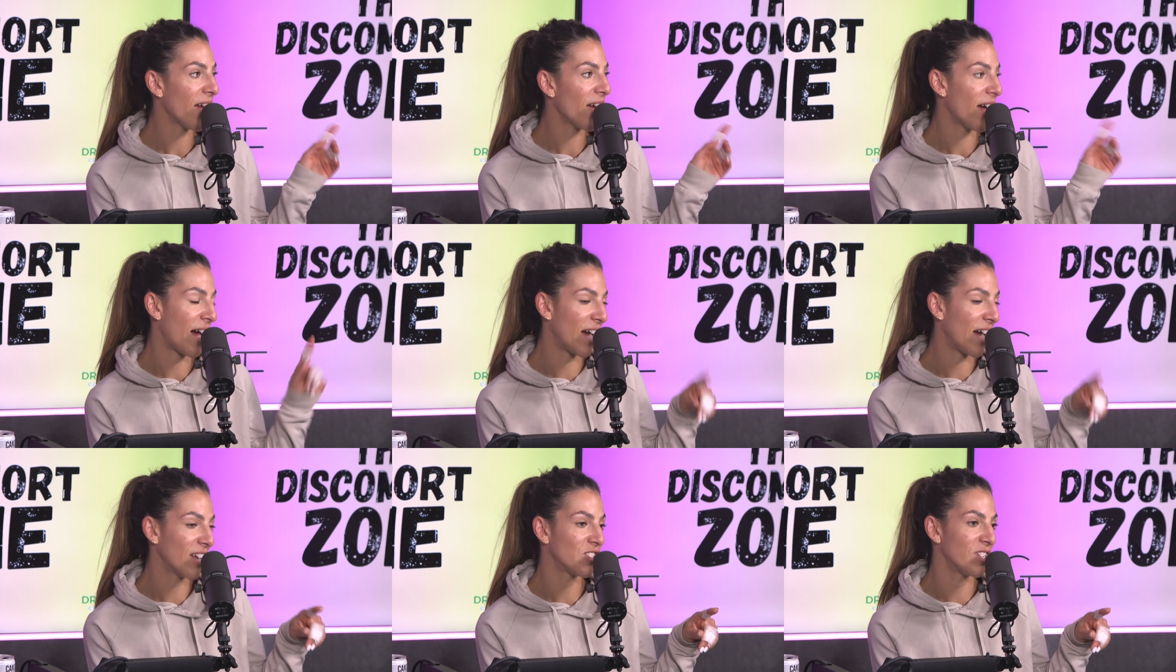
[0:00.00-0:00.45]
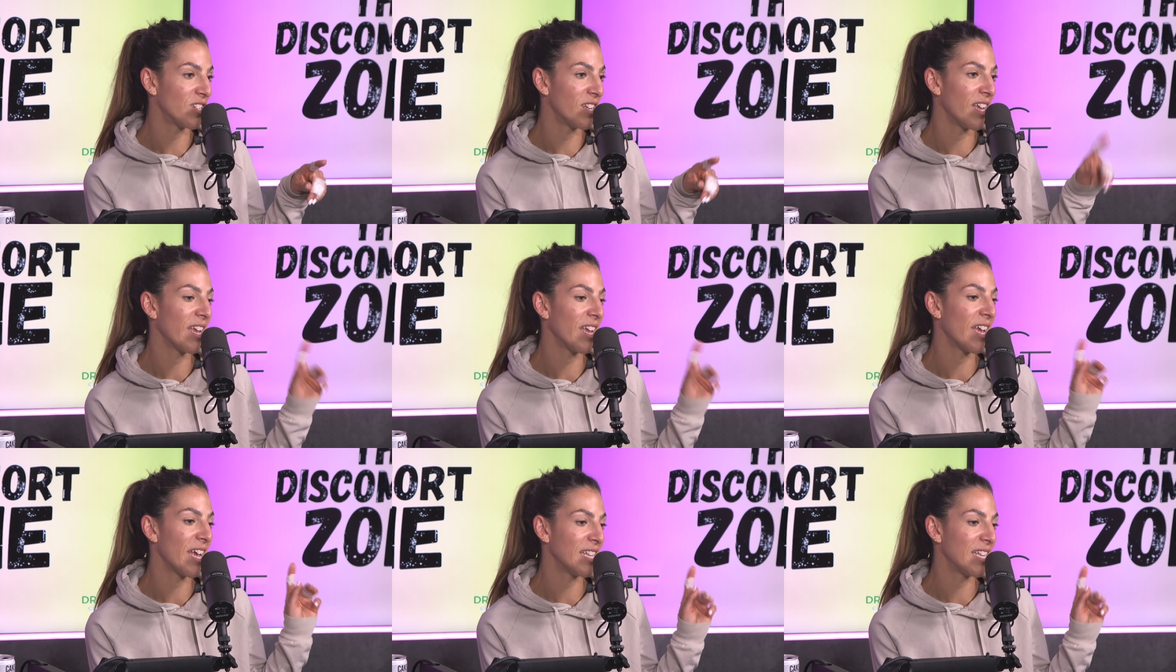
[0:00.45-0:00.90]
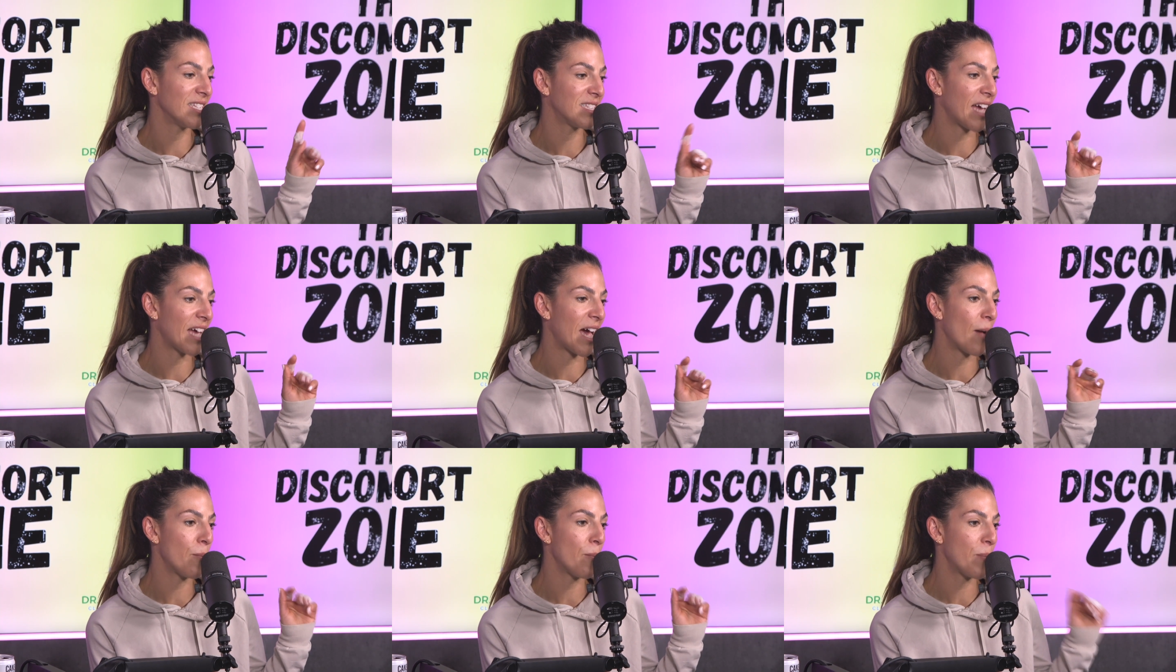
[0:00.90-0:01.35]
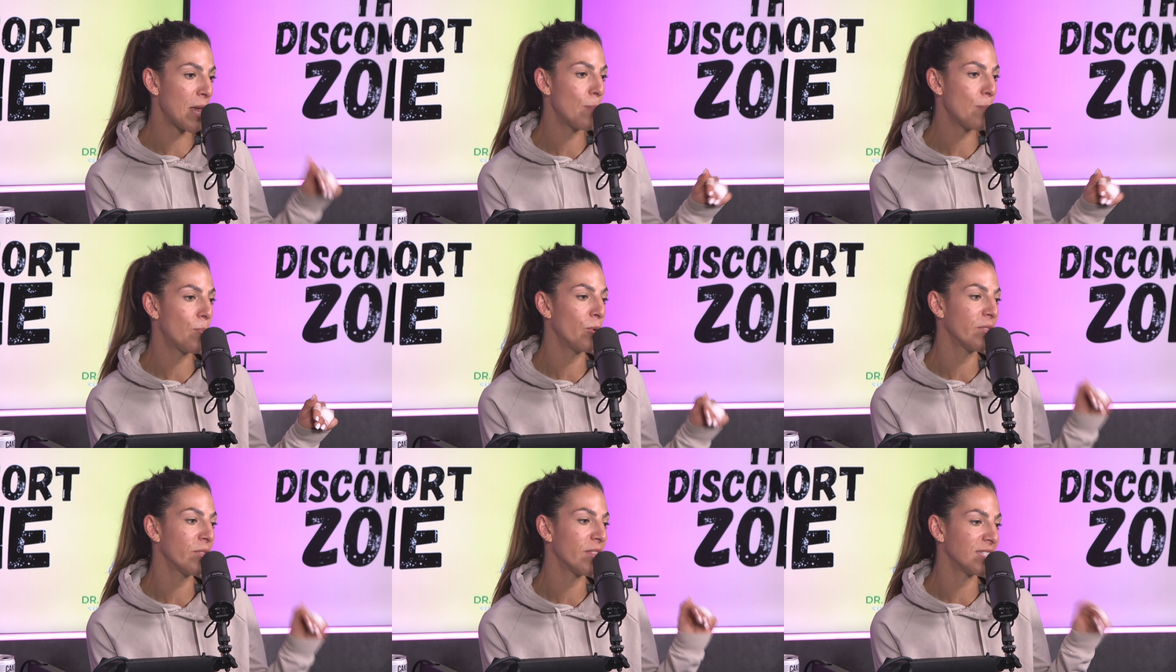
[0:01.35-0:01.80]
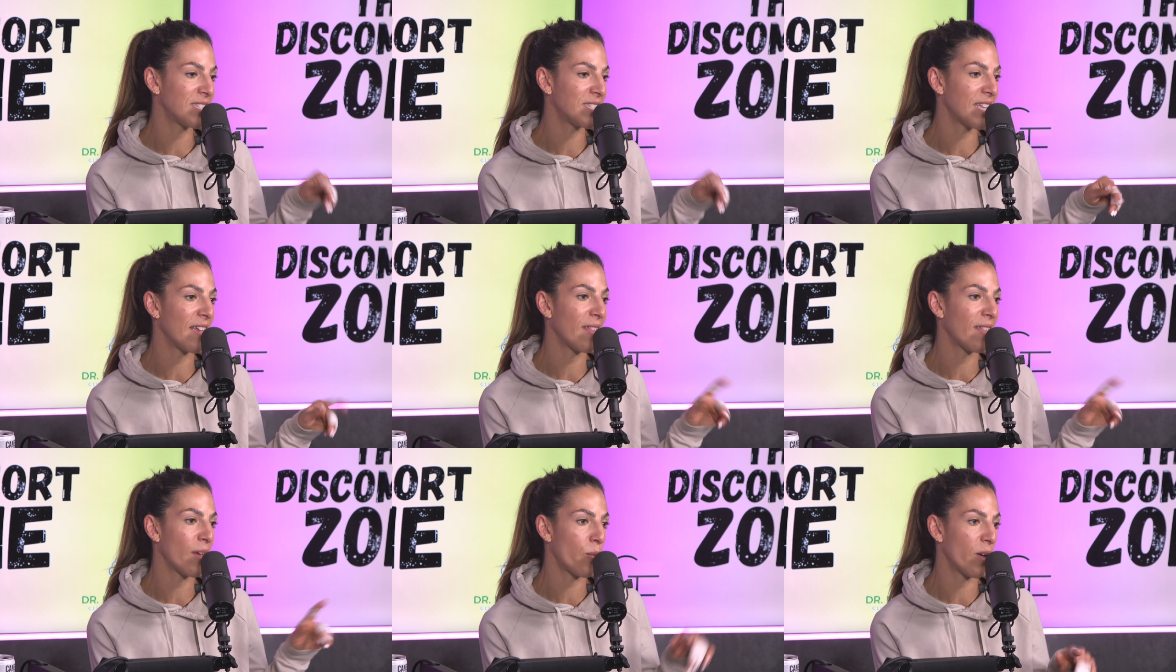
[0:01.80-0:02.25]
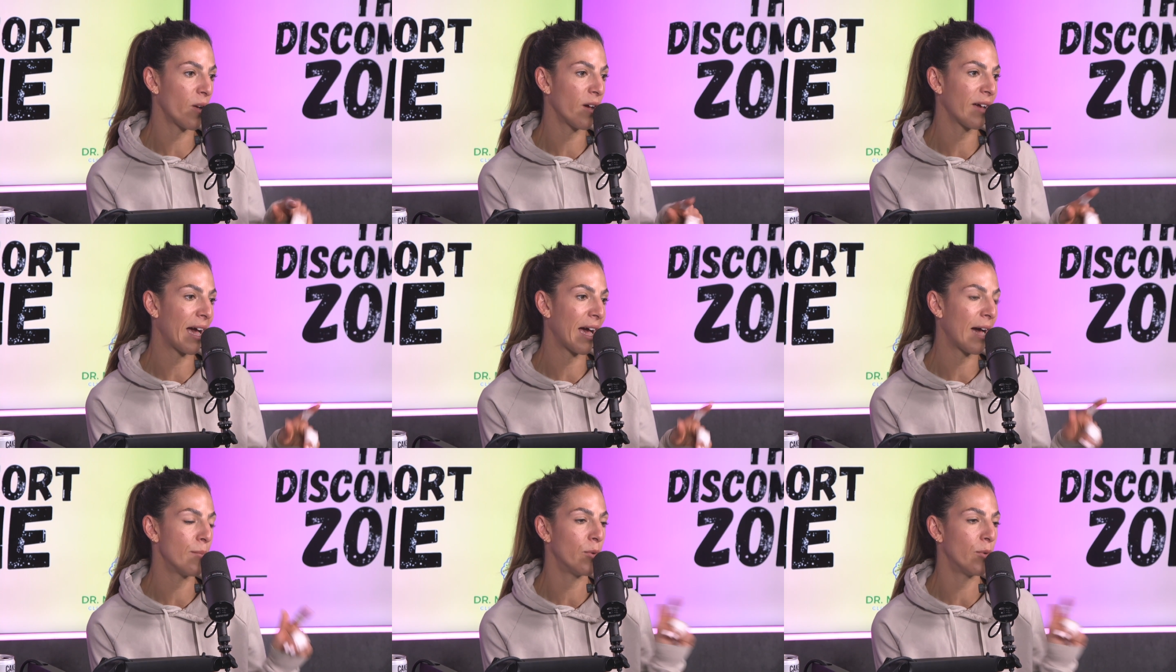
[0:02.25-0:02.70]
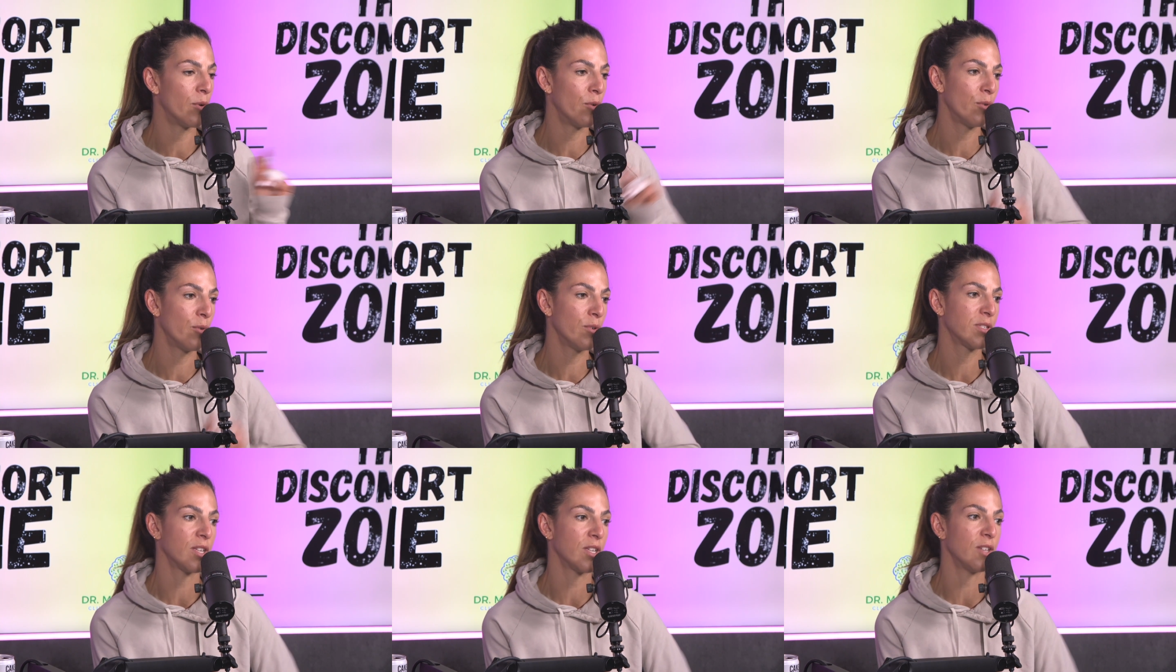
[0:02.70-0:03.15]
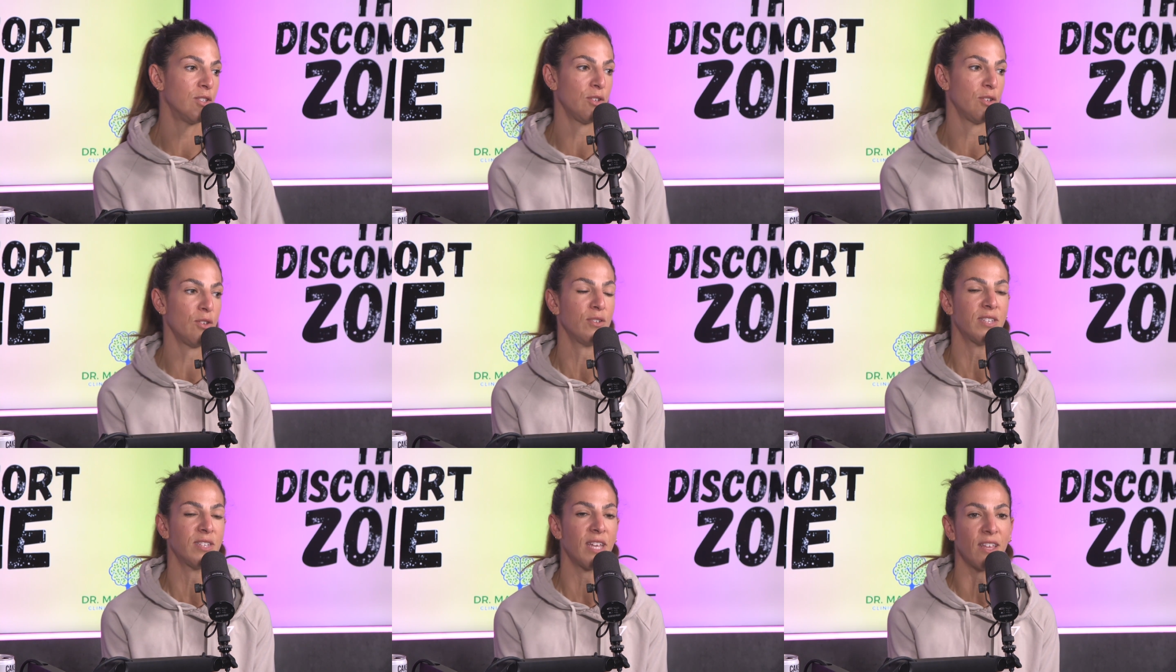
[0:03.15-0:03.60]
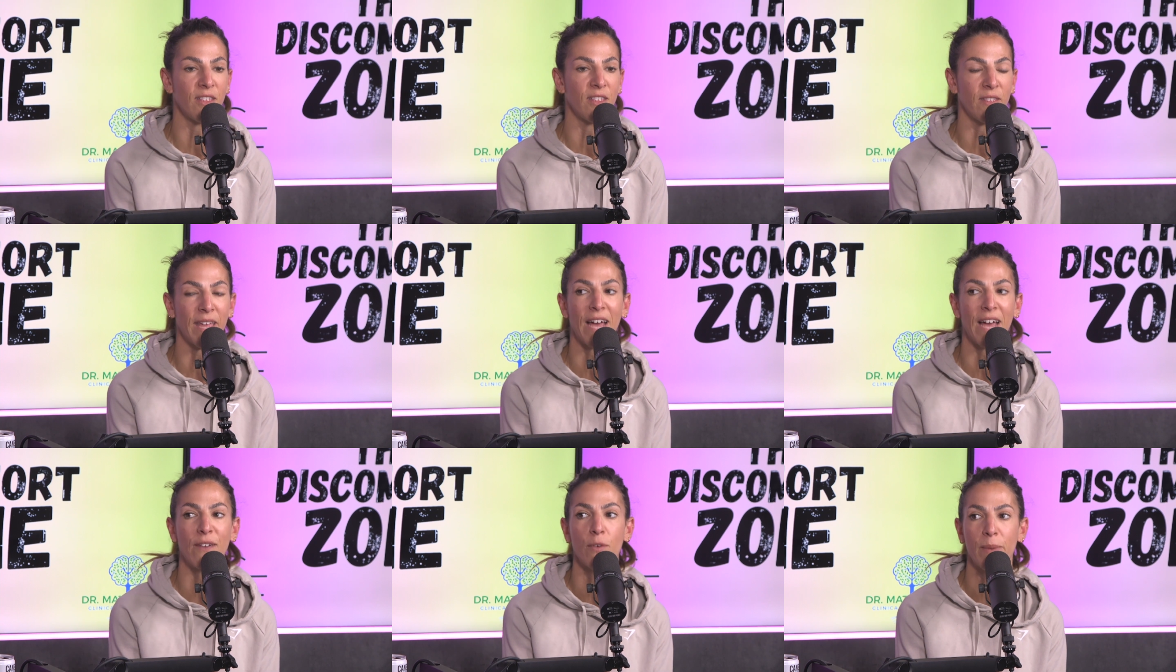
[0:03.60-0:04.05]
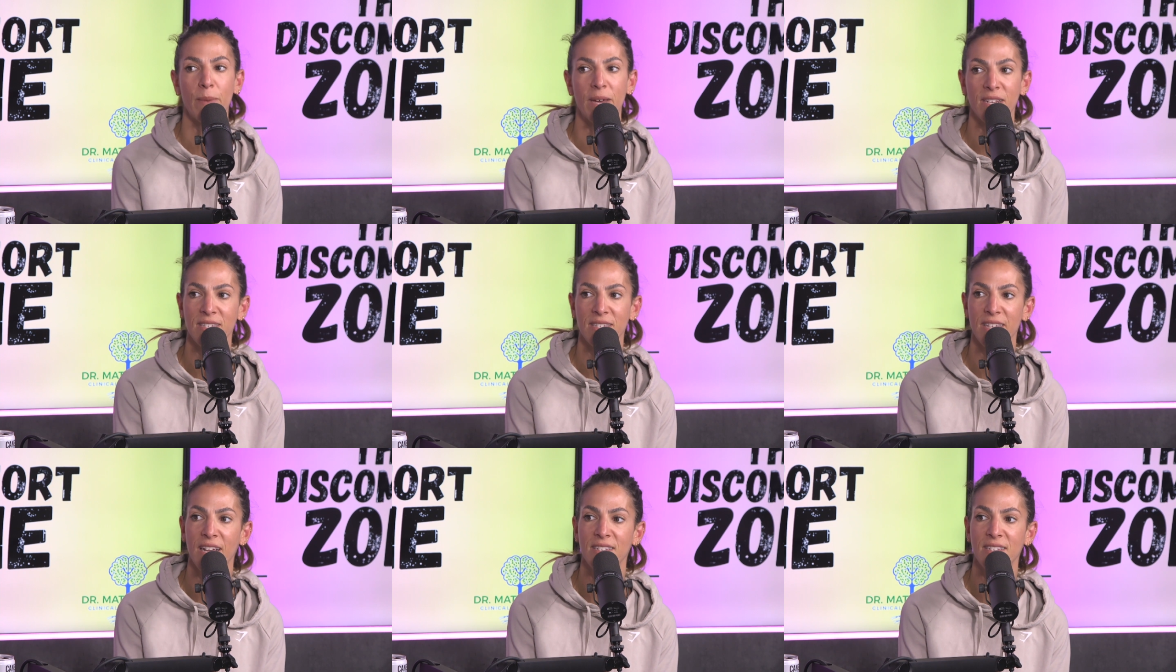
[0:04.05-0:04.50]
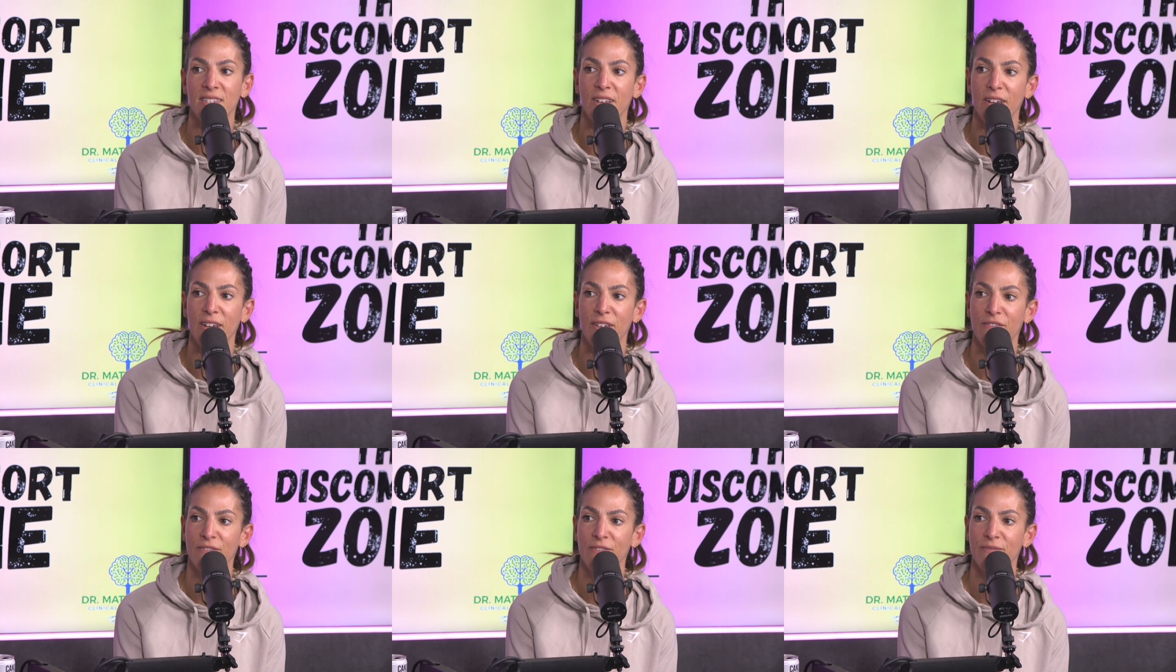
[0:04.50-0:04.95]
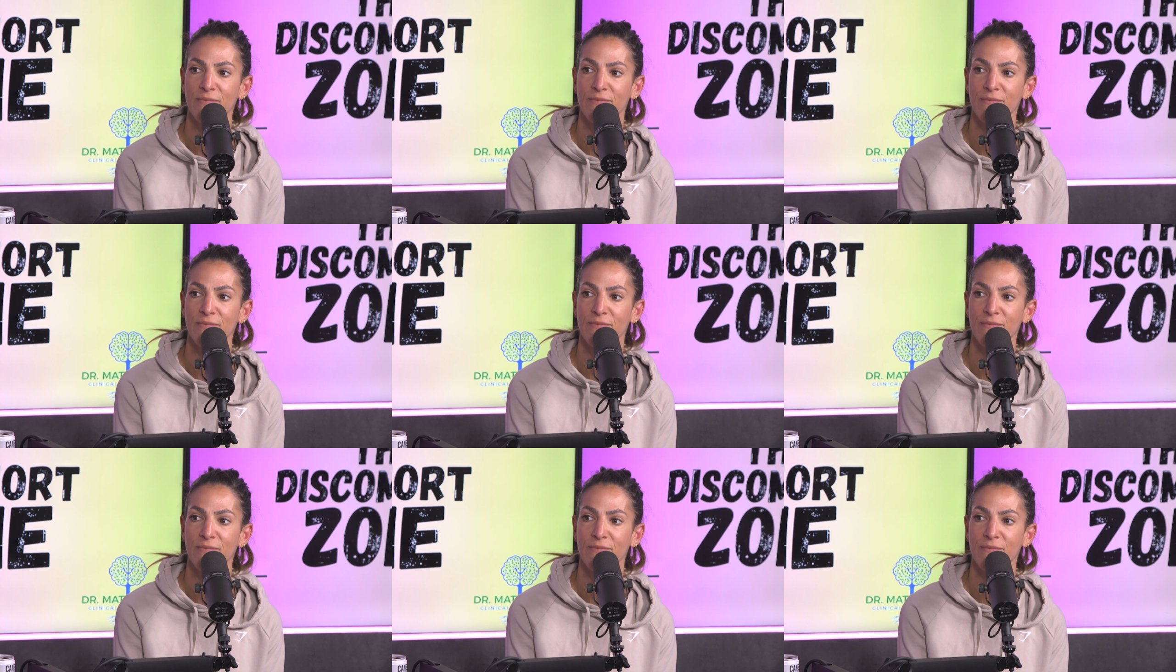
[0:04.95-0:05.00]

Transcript: actually, is that people that say they work out more also do say that they have a better sex life